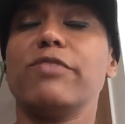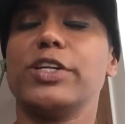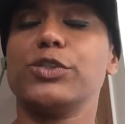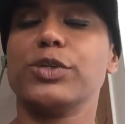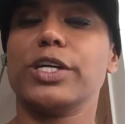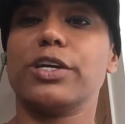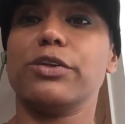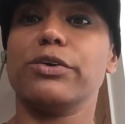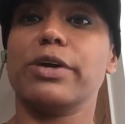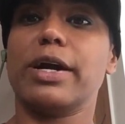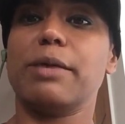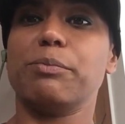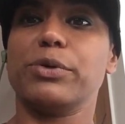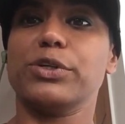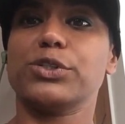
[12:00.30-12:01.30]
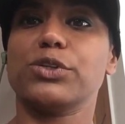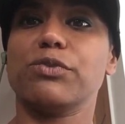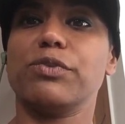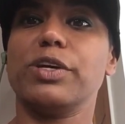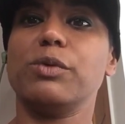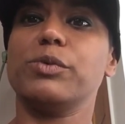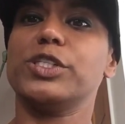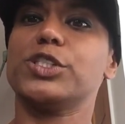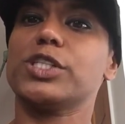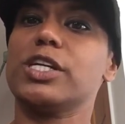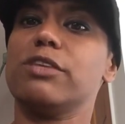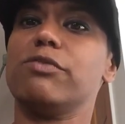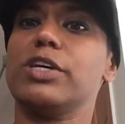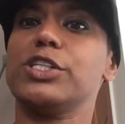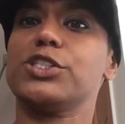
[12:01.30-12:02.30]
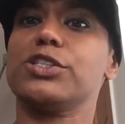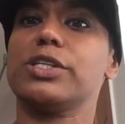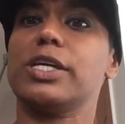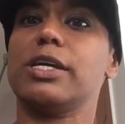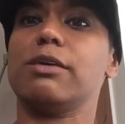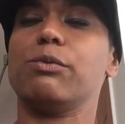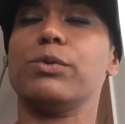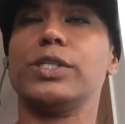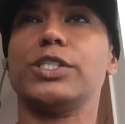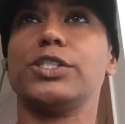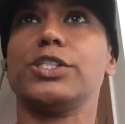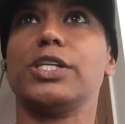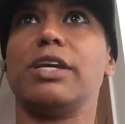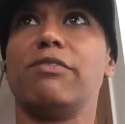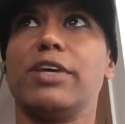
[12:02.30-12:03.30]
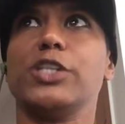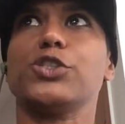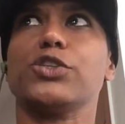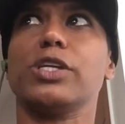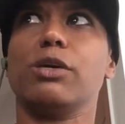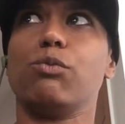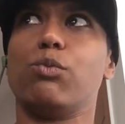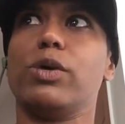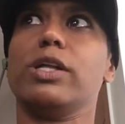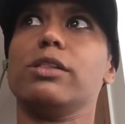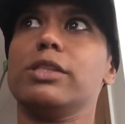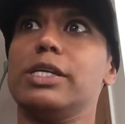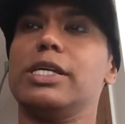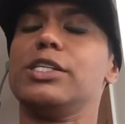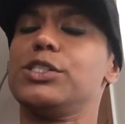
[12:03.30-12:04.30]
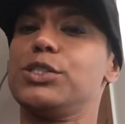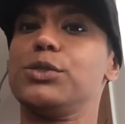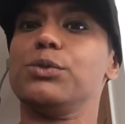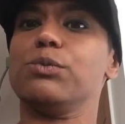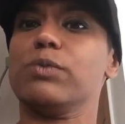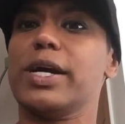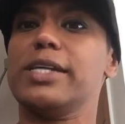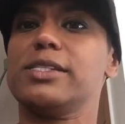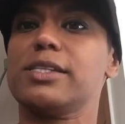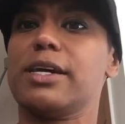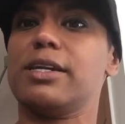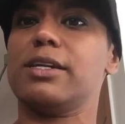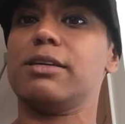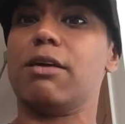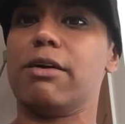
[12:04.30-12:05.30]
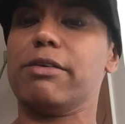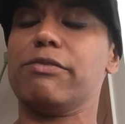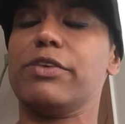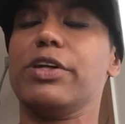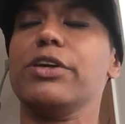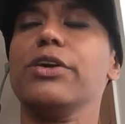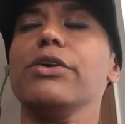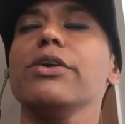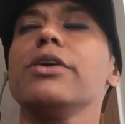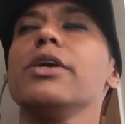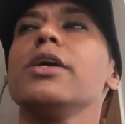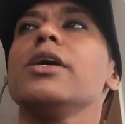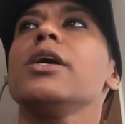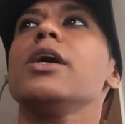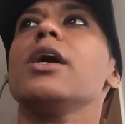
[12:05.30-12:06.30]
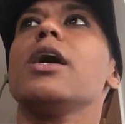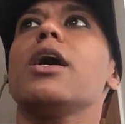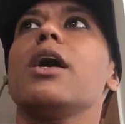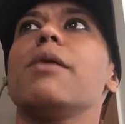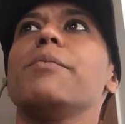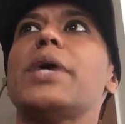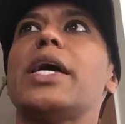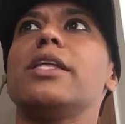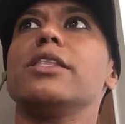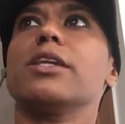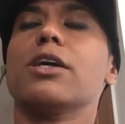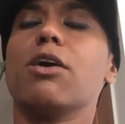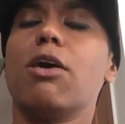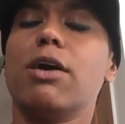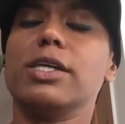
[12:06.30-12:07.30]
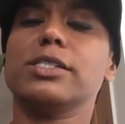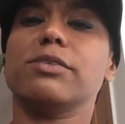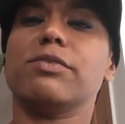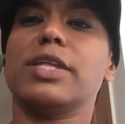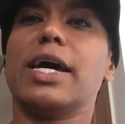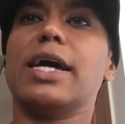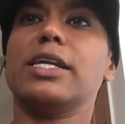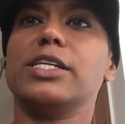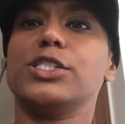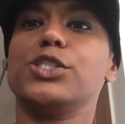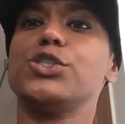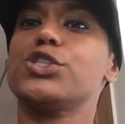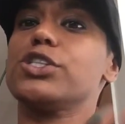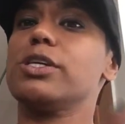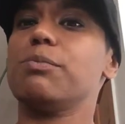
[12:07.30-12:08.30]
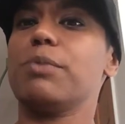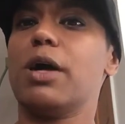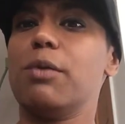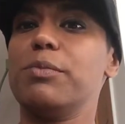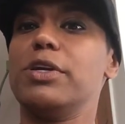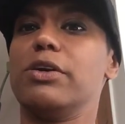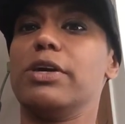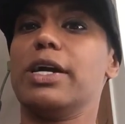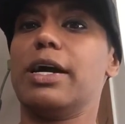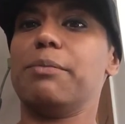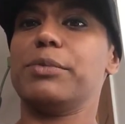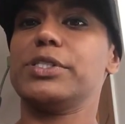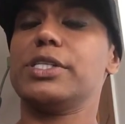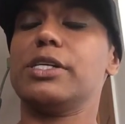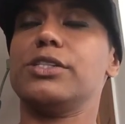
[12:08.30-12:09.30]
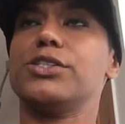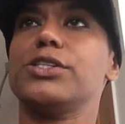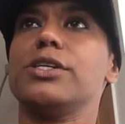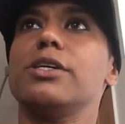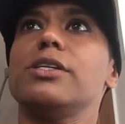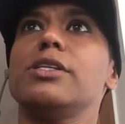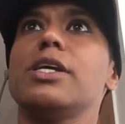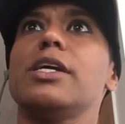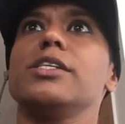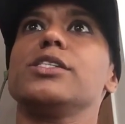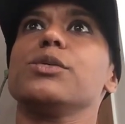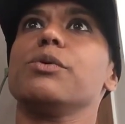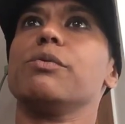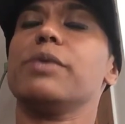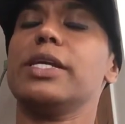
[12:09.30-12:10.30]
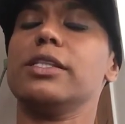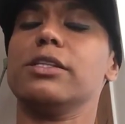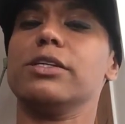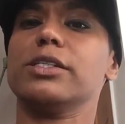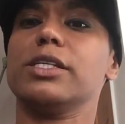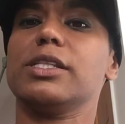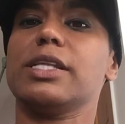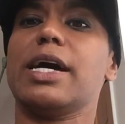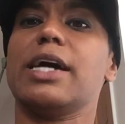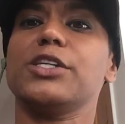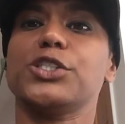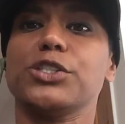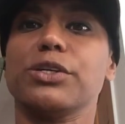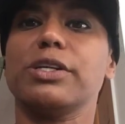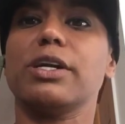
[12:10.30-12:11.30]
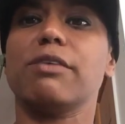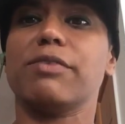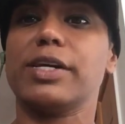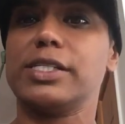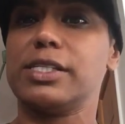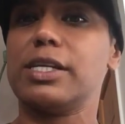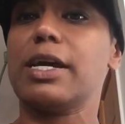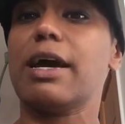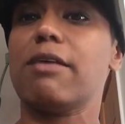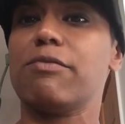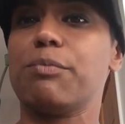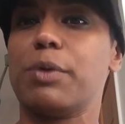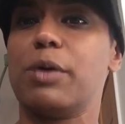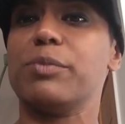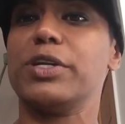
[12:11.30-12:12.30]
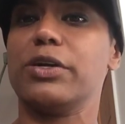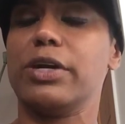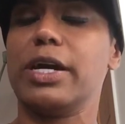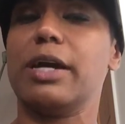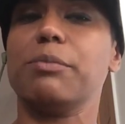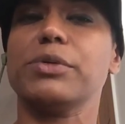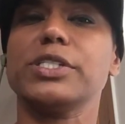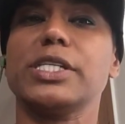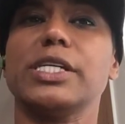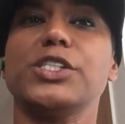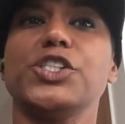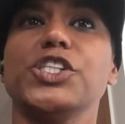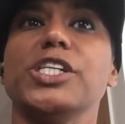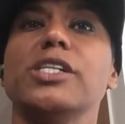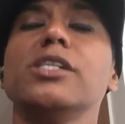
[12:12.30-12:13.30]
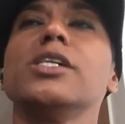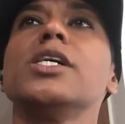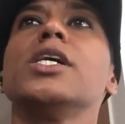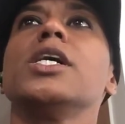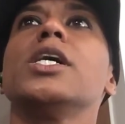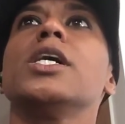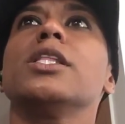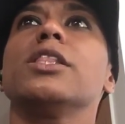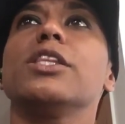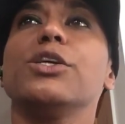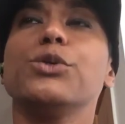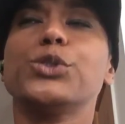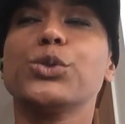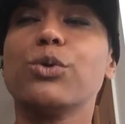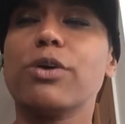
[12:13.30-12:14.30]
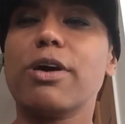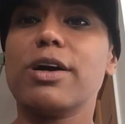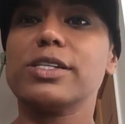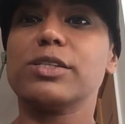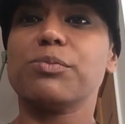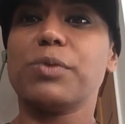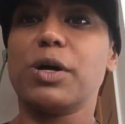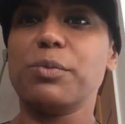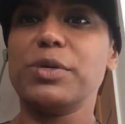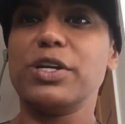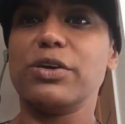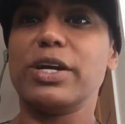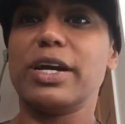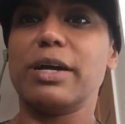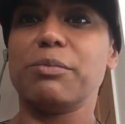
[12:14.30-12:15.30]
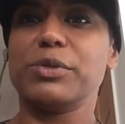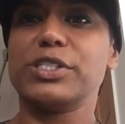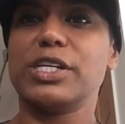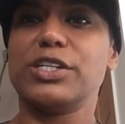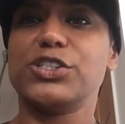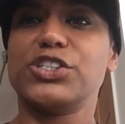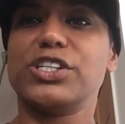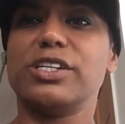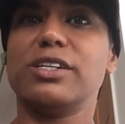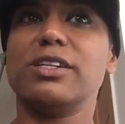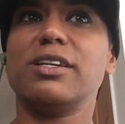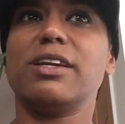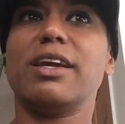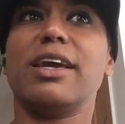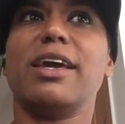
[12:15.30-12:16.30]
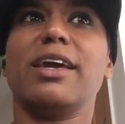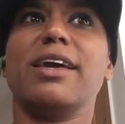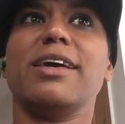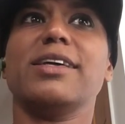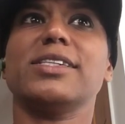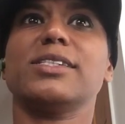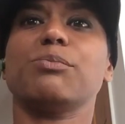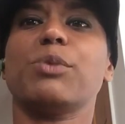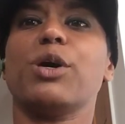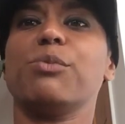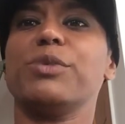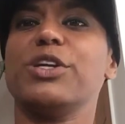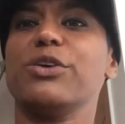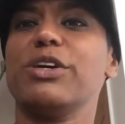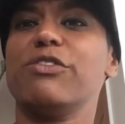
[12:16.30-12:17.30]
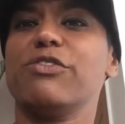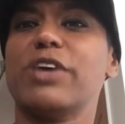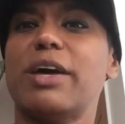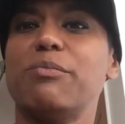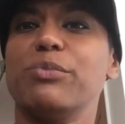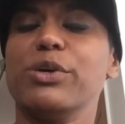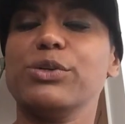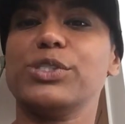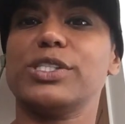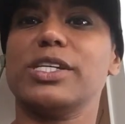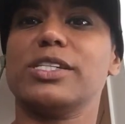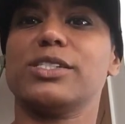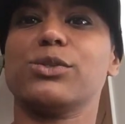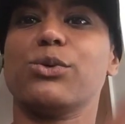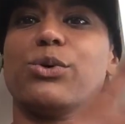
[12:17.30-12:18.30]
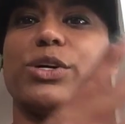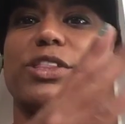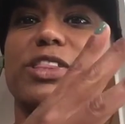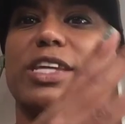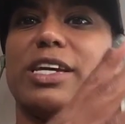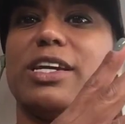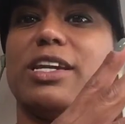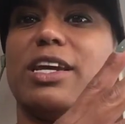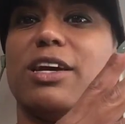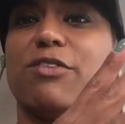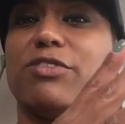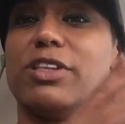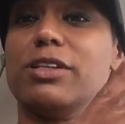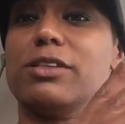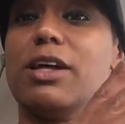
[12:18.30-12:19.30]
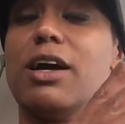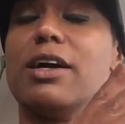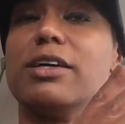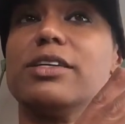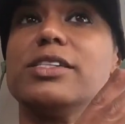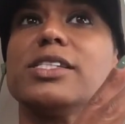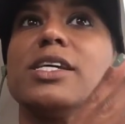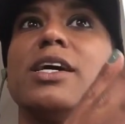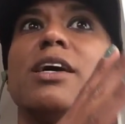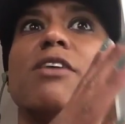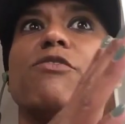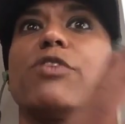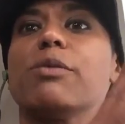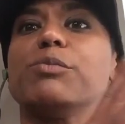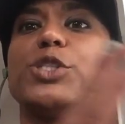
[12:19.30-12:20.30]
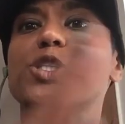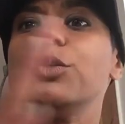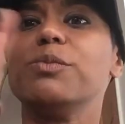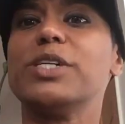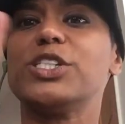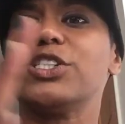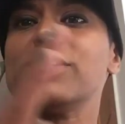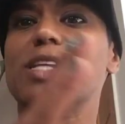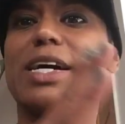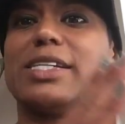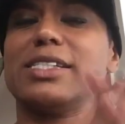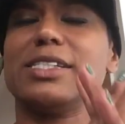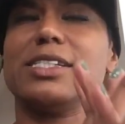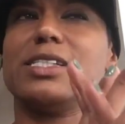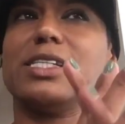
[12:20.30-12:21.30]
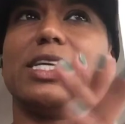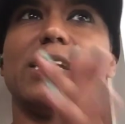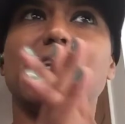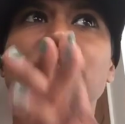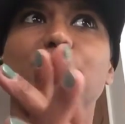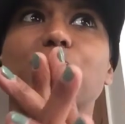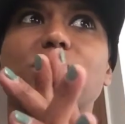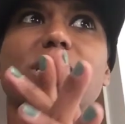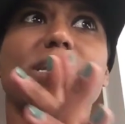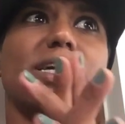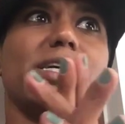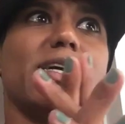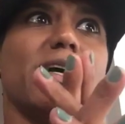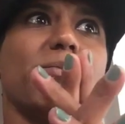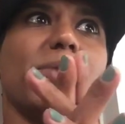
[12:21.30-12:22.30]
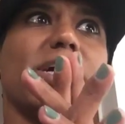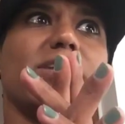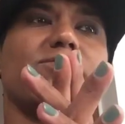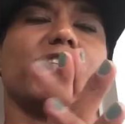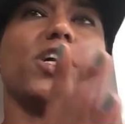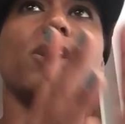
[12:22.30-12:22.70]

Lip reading: ventricular hypertrophy, which eventually will lead to right-sided heart failure. And the cause of that is usually pulmonary hypertension. And so we went and looked at that. Sure enough, I did have pulmonary hypertension. The usual cause of pulmonary hypertension is pulmonary fibrosis, or thickening of the lungs from too much elasticity. And I do think I might have